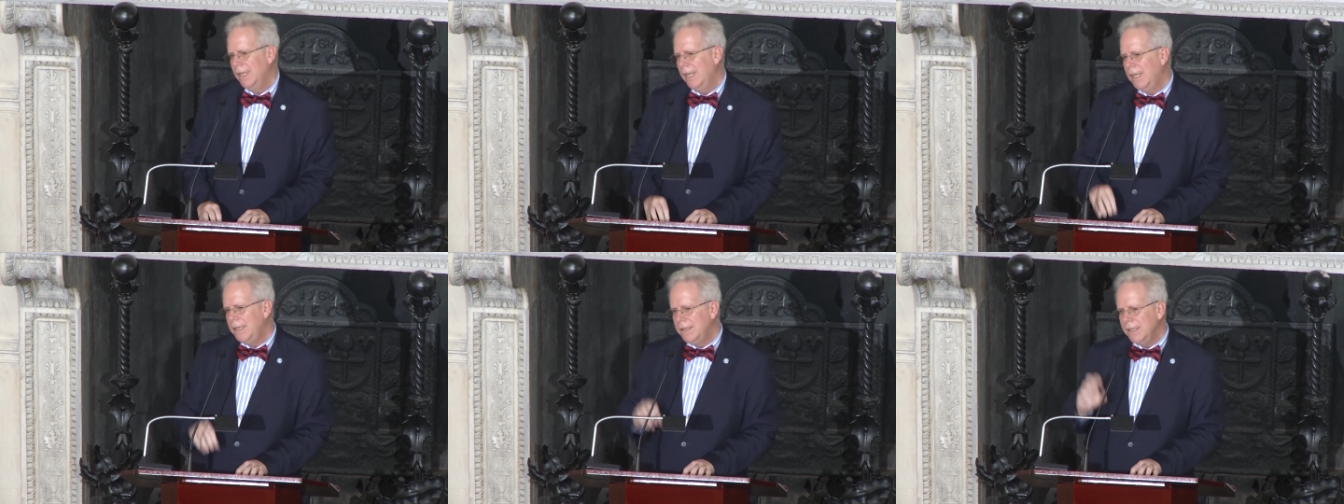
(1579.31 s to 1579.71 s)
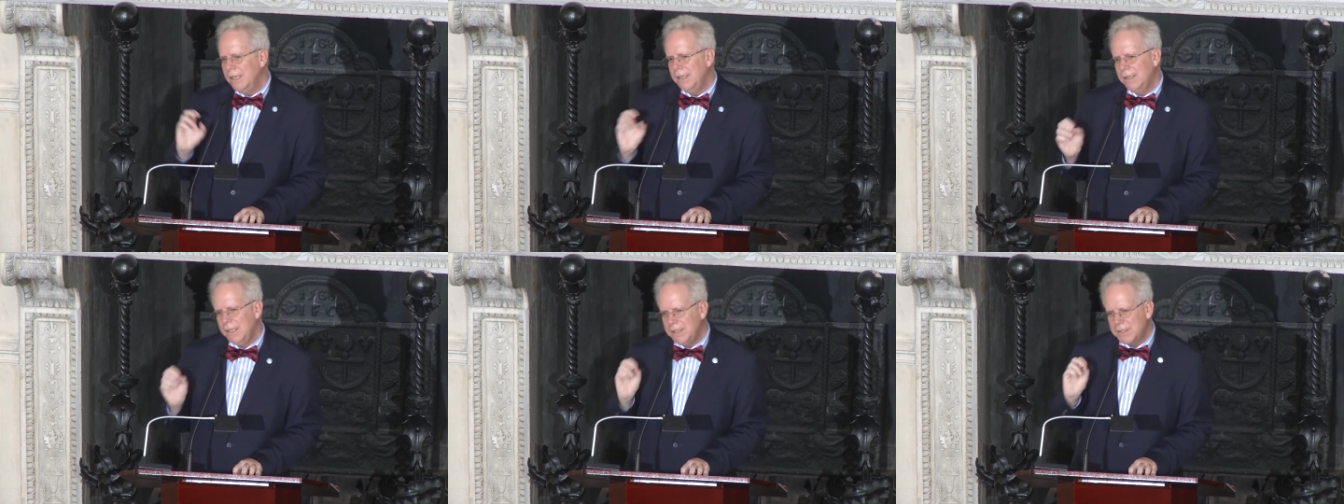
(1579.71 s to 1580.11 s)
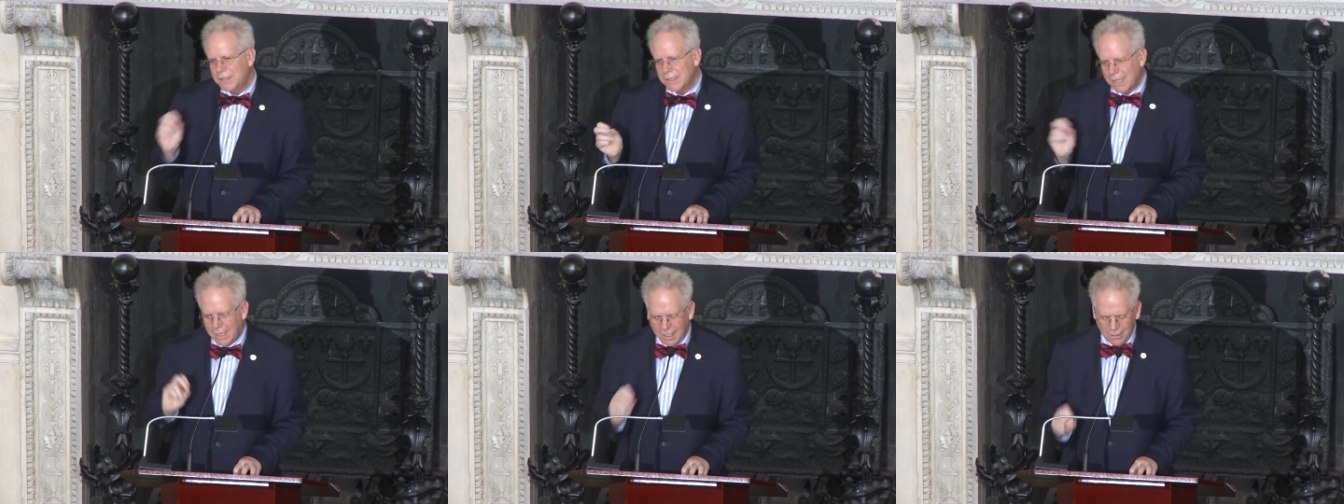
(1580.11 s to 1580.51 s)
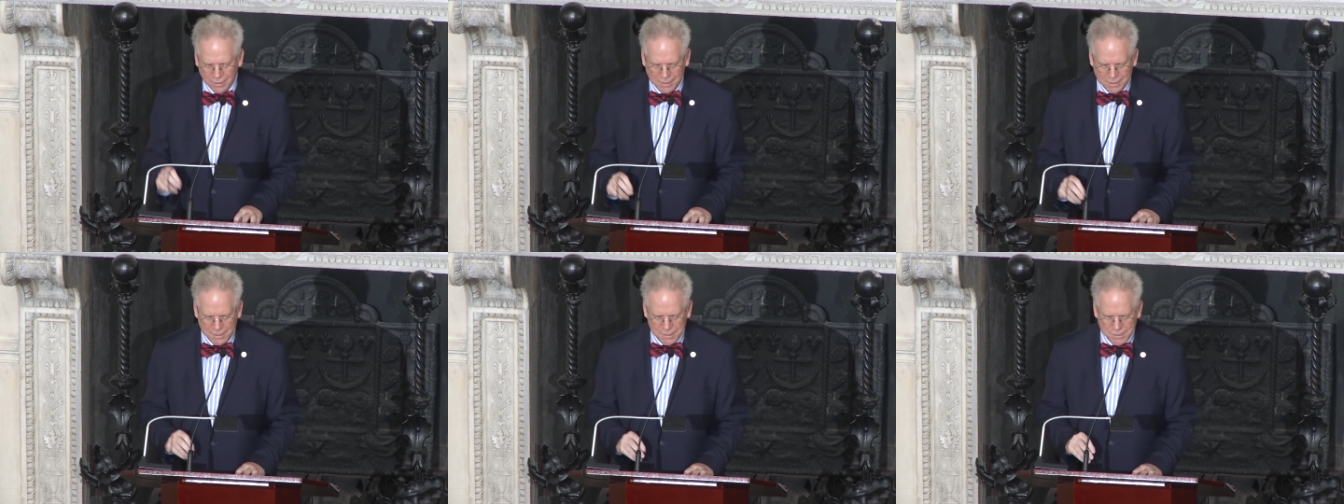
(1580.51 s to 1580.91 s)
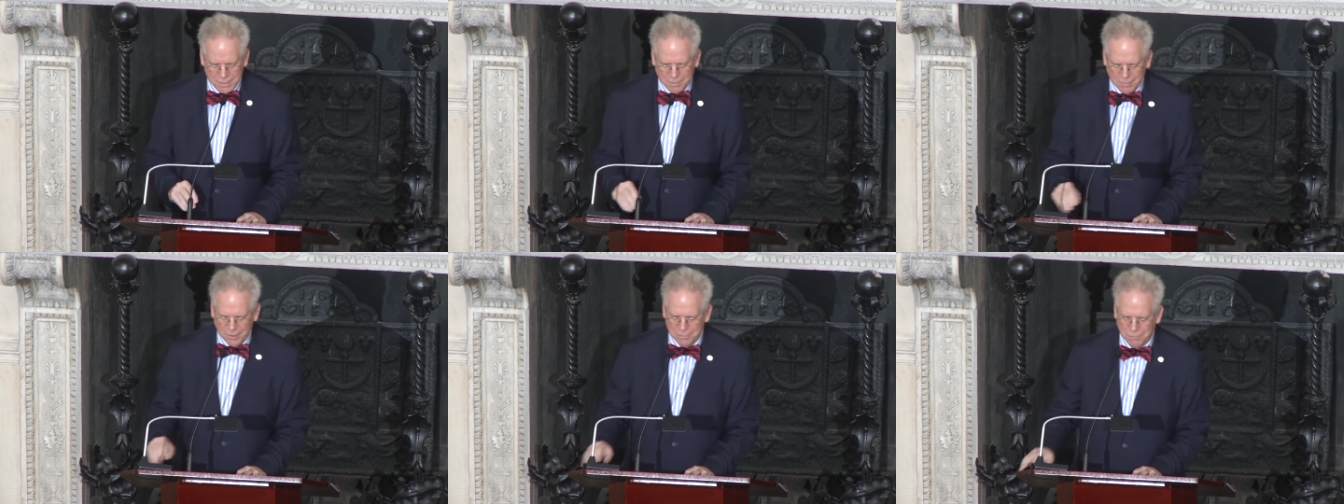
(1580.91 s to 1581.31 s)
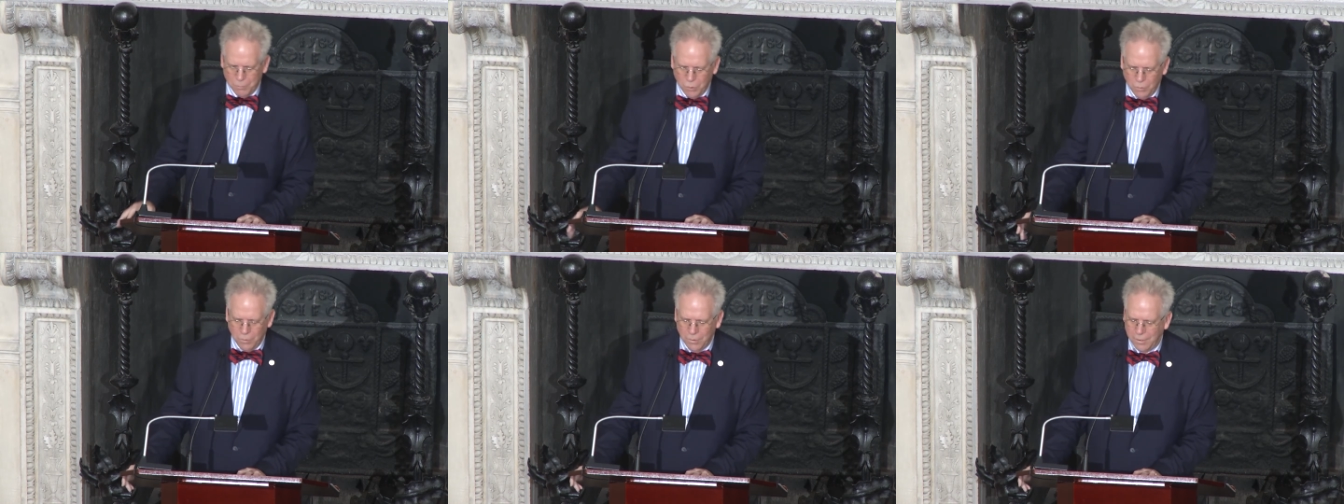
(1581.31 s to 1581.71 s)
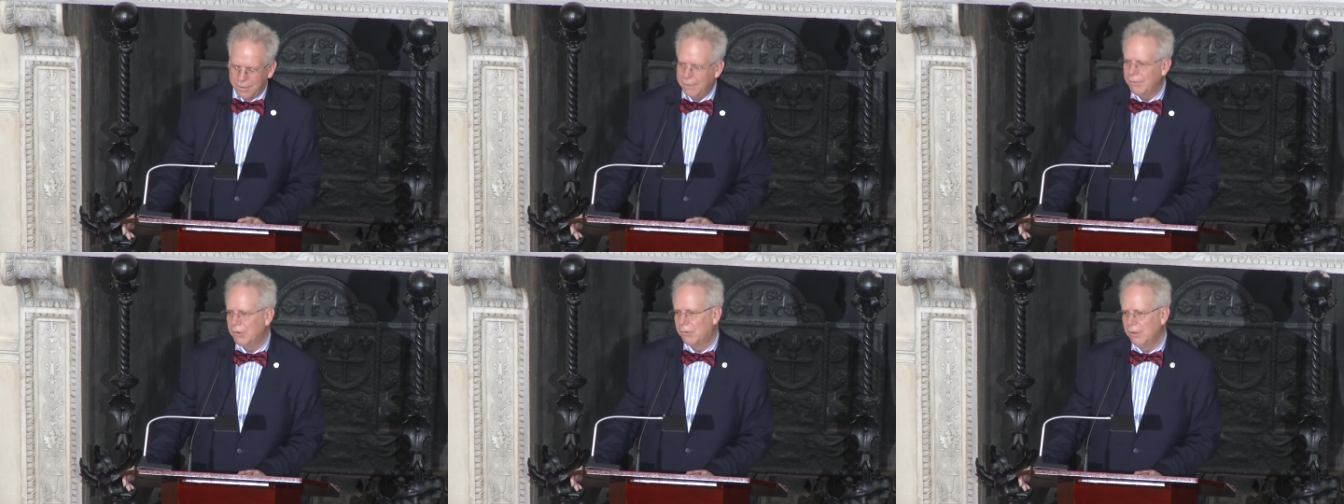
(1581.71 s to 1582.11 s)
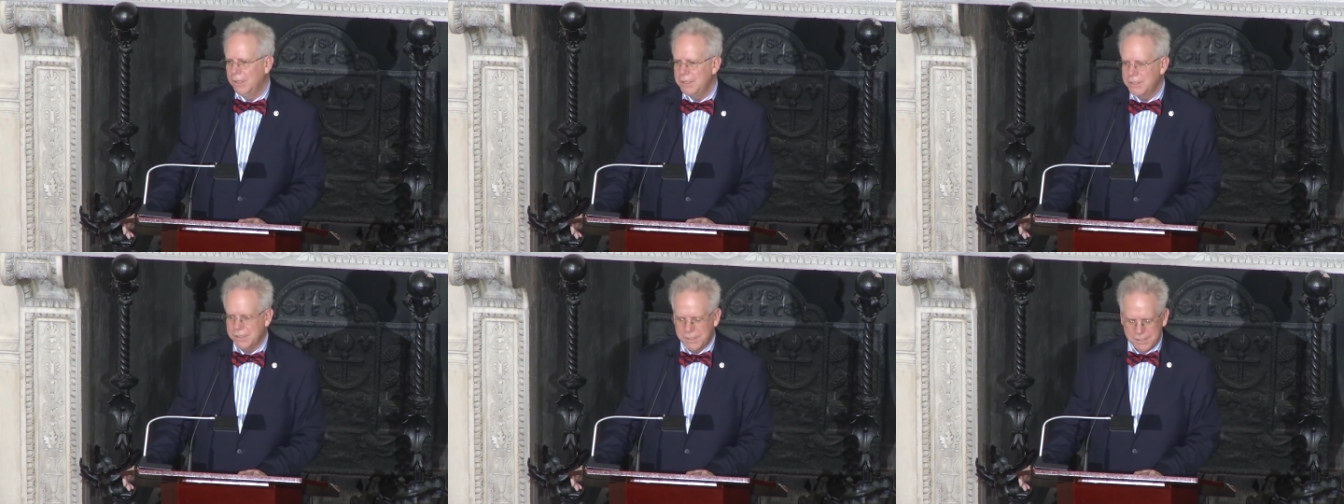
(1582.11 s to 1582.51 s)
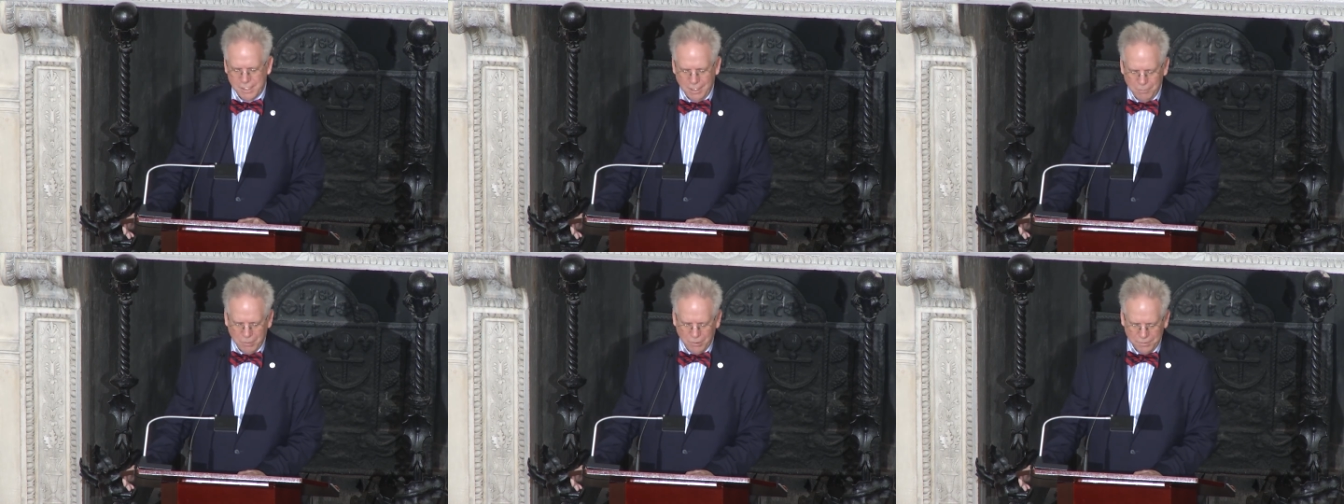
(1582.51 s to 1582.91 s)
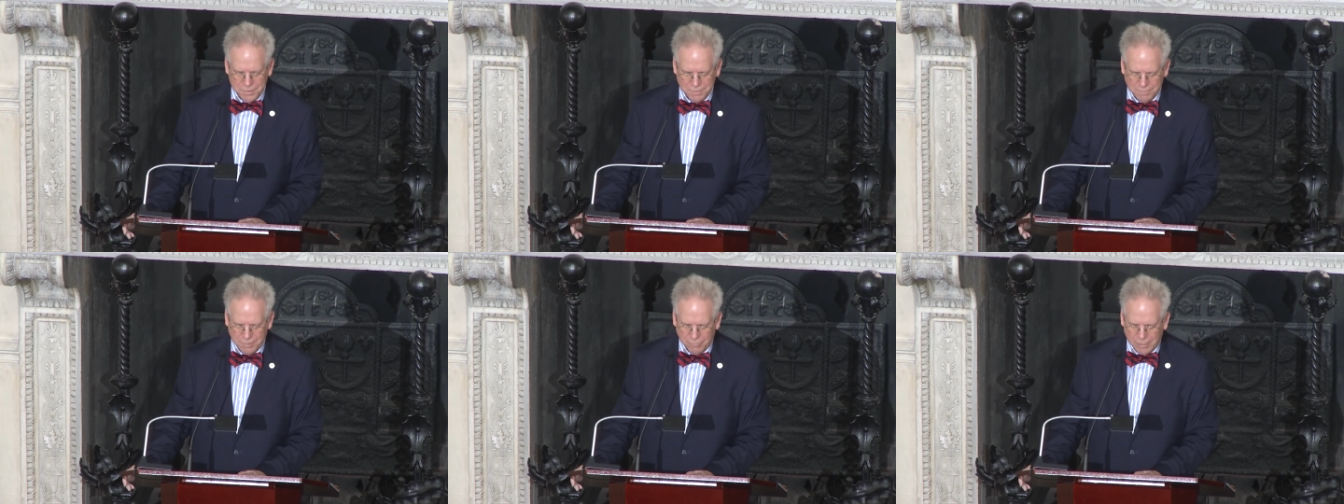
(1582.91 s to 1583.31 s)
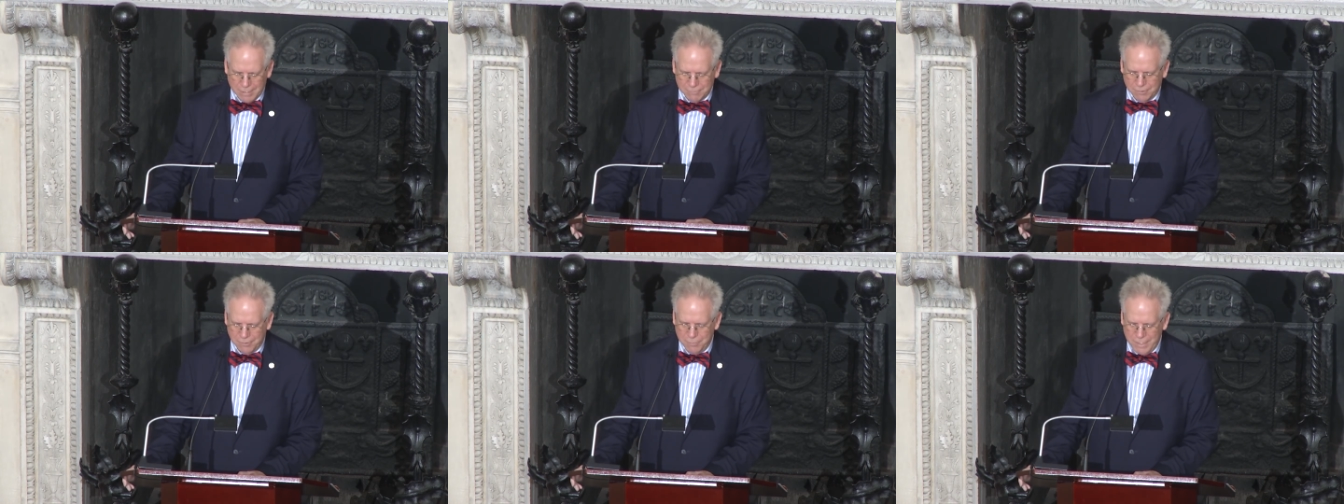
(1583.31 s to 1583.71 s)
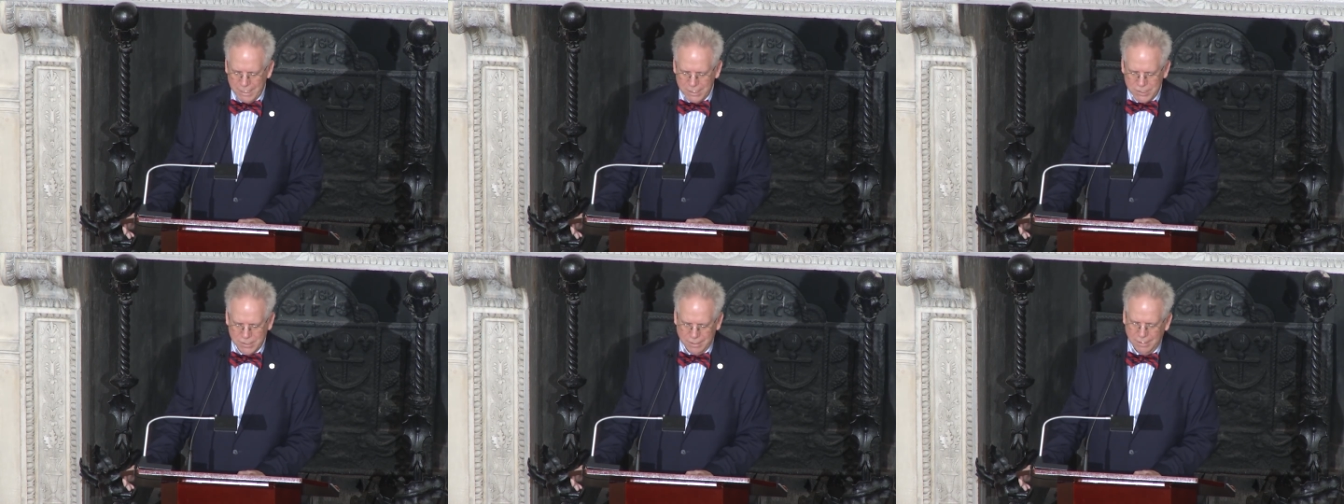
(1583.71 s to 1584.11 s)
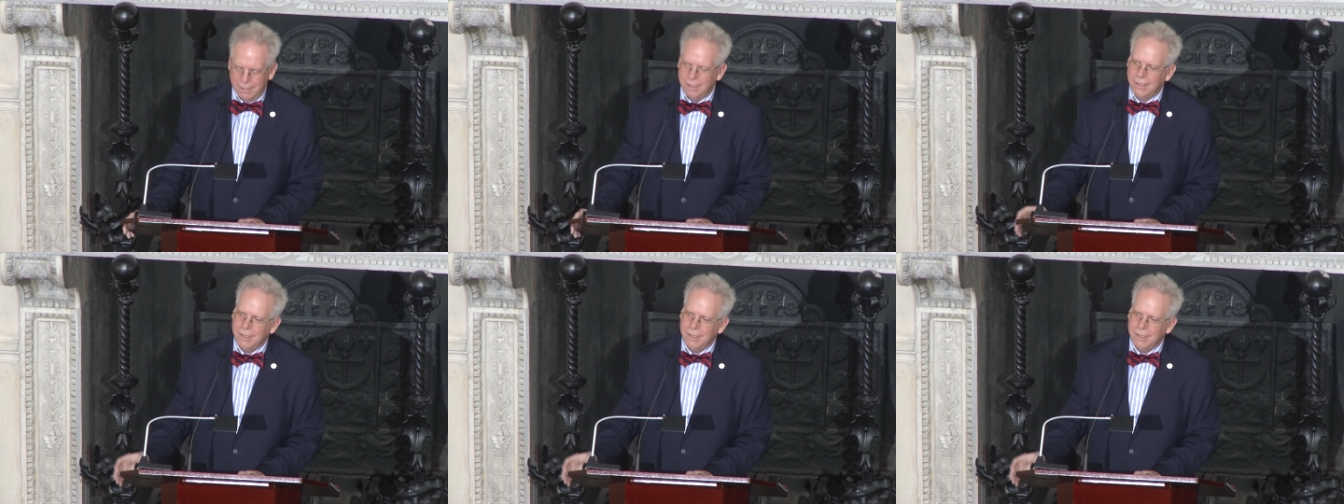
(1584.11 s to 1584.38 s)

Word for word: and in these colonies, some of them born of the religious tumult of the Reformation,